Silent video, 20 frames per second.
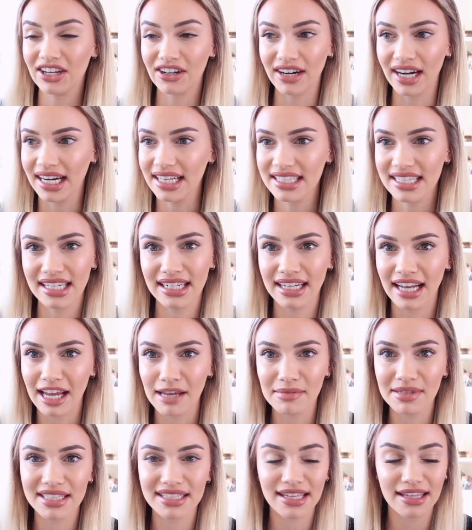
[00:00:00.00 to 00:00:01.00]
crazy
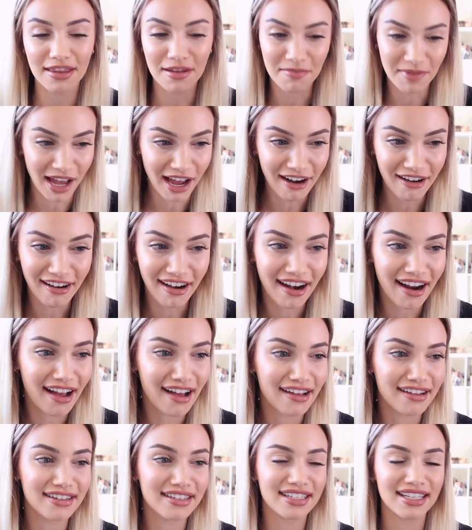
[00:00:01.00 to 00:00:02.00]
neighbors in the
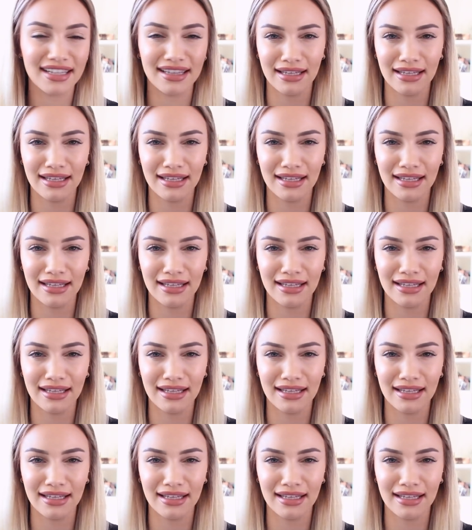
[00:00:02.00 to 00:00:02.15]
background,